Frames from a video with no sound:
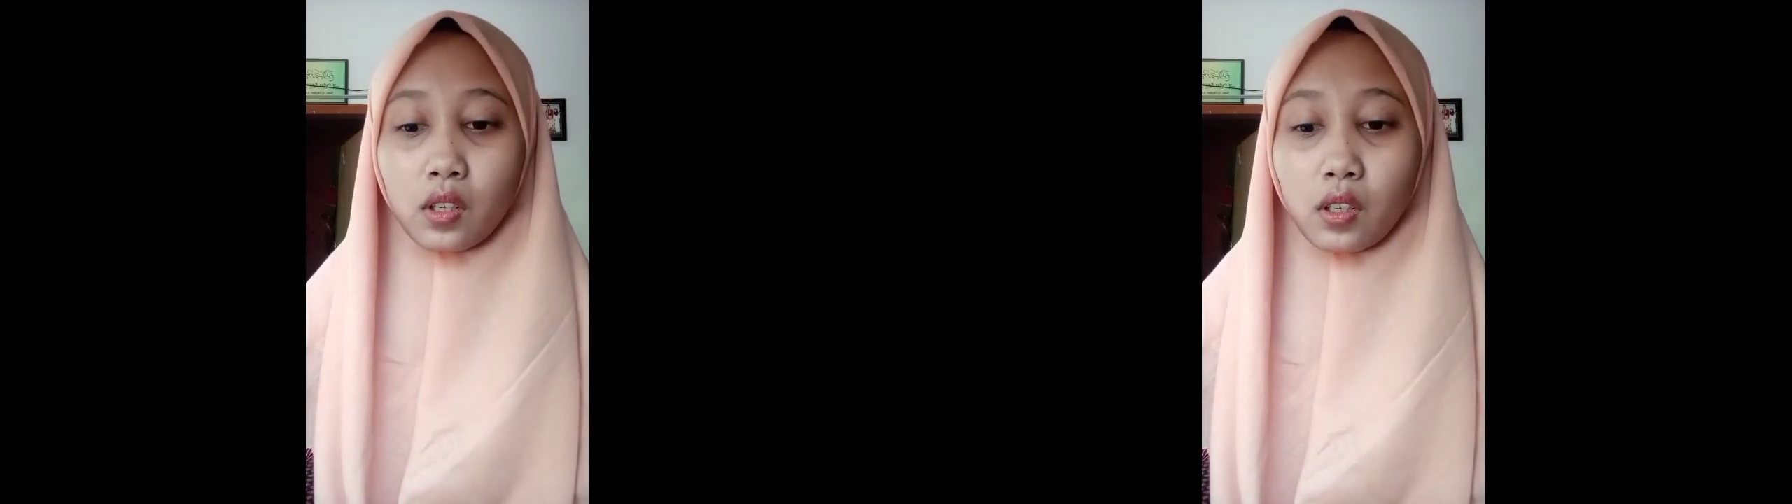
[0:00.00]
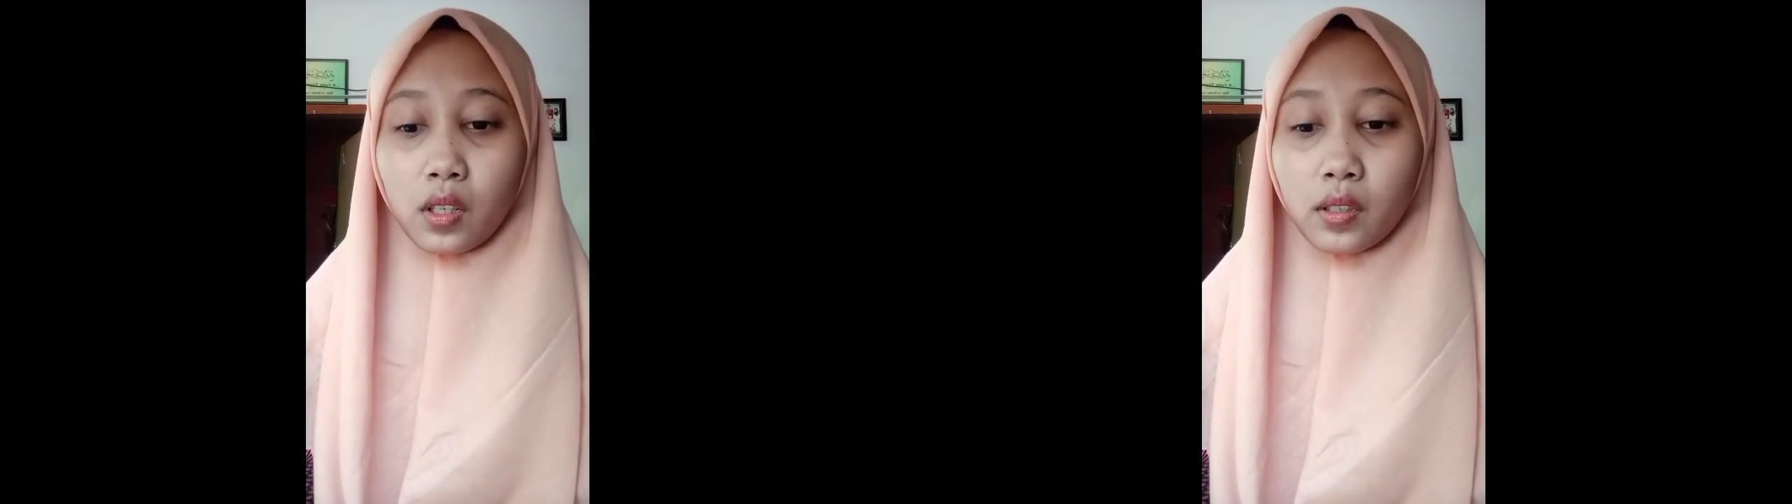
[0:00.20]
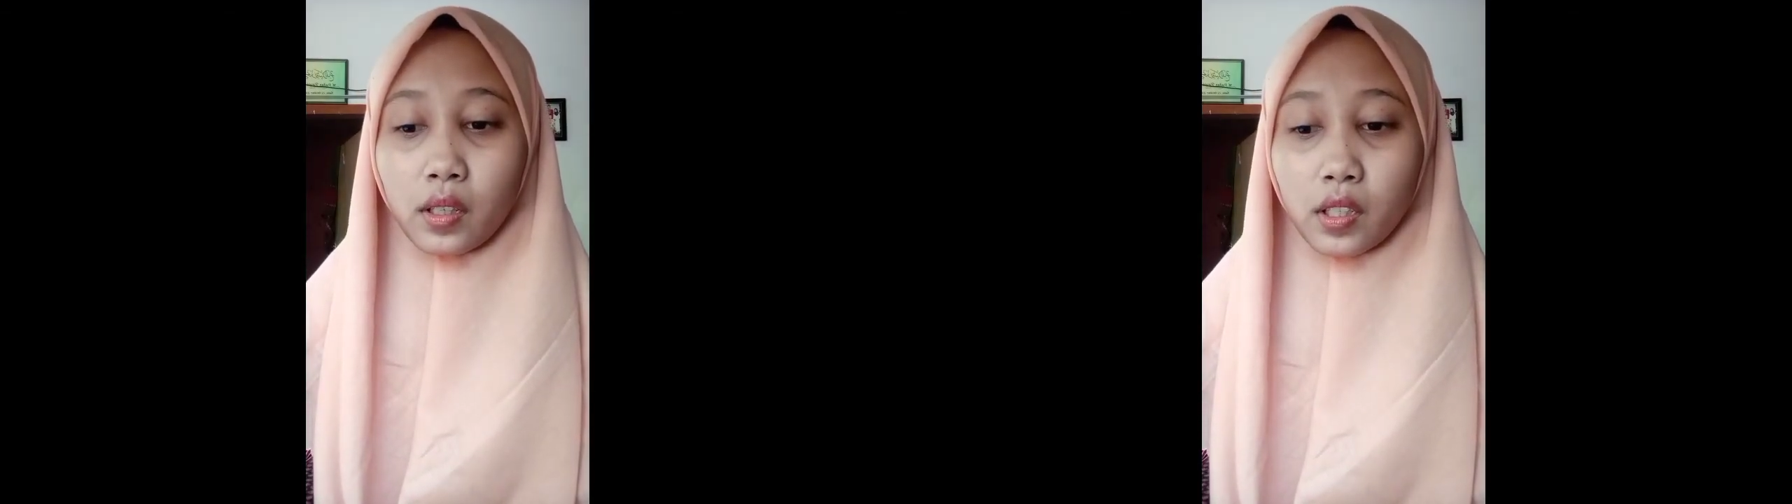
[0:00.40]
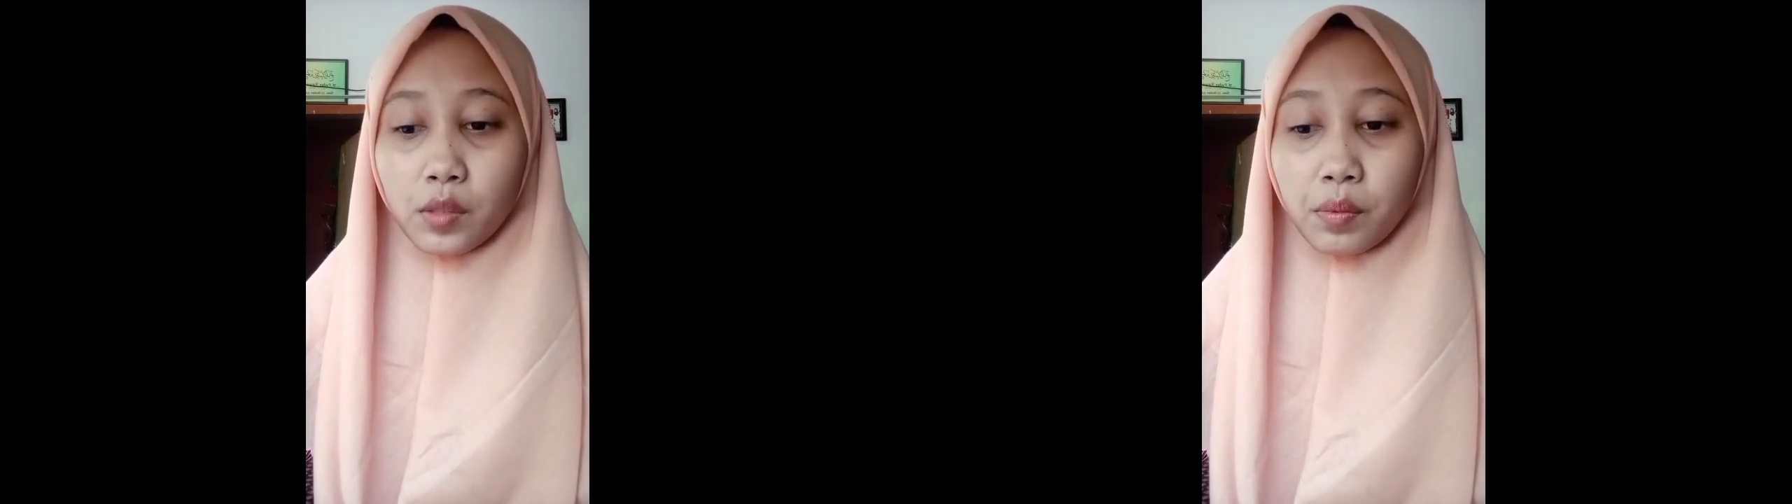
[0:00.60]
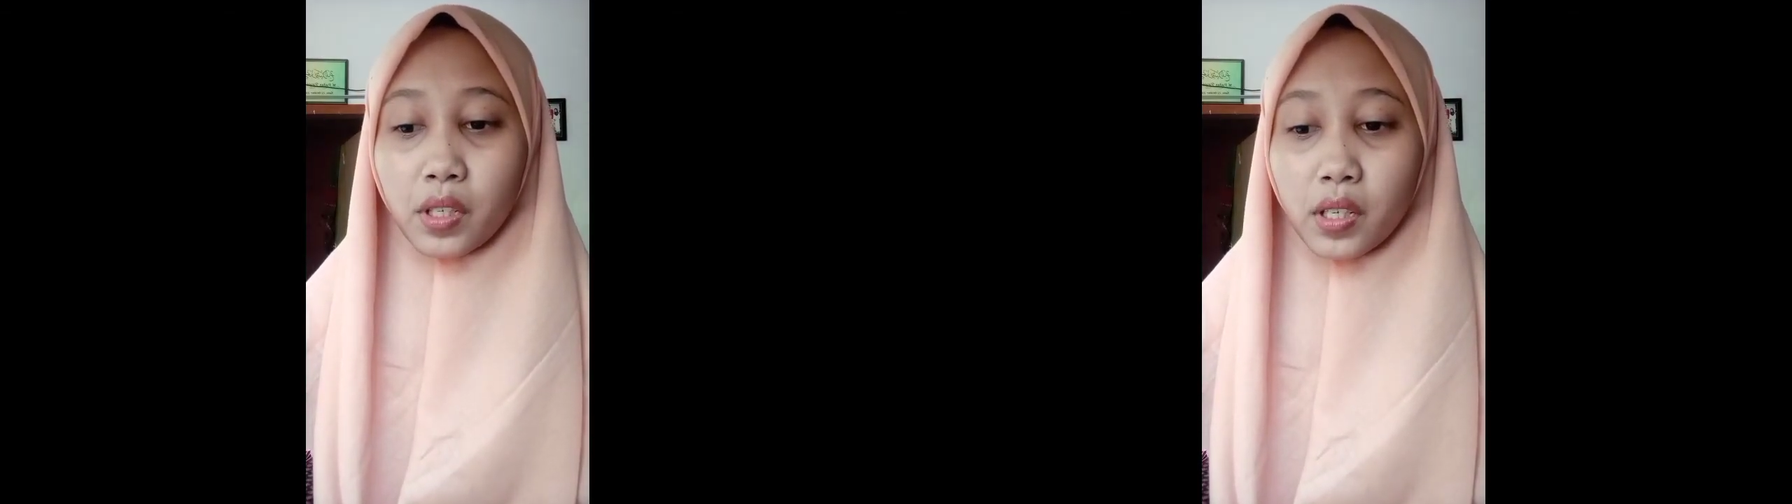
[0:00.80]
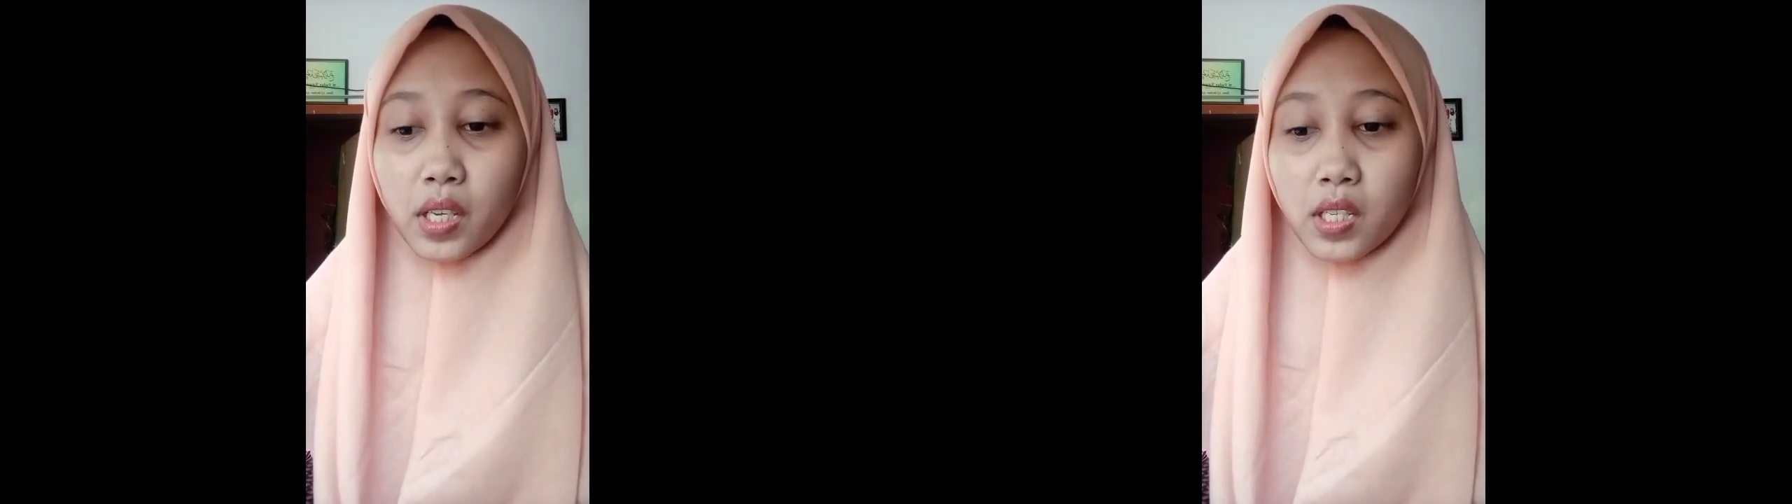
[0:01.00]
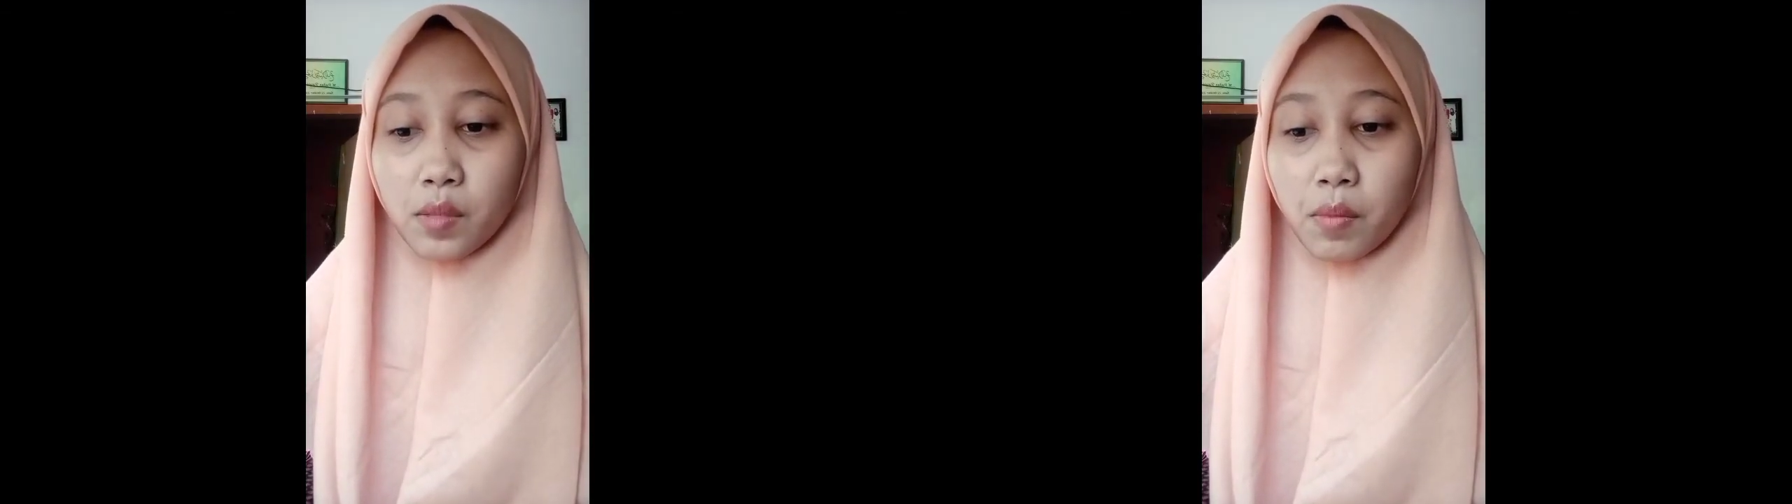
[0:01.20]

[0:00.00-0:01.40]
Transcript: an experience